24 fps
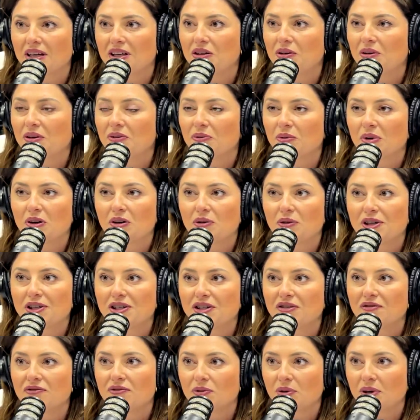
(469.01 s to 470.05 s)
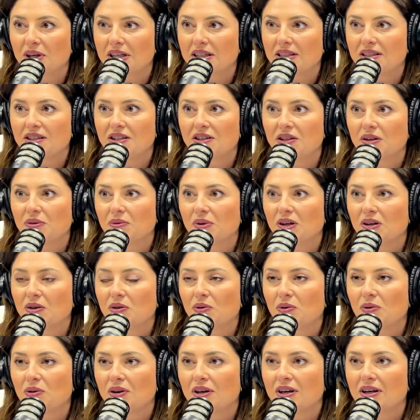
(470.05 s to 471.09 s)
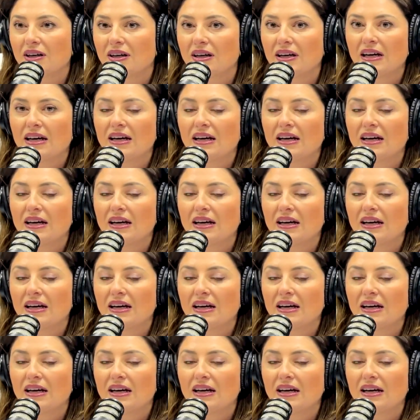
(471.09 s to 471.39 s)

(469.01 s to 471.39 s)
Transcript: You can record your voice. You can record